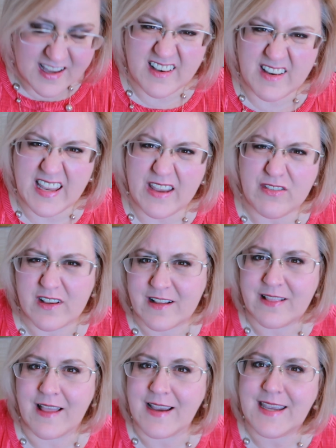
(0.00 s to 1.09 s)
it gives a
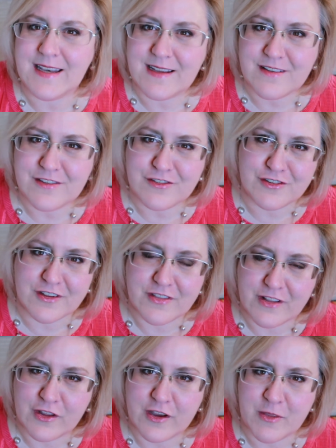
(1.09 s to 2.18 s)
clunkiness to
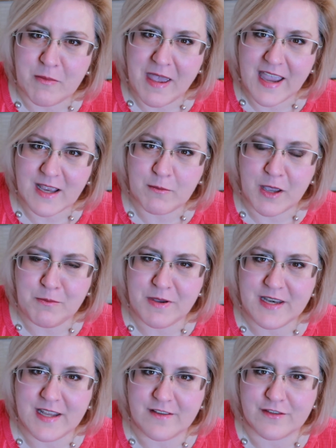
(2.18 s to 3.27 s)
the look of the bag in my opinion.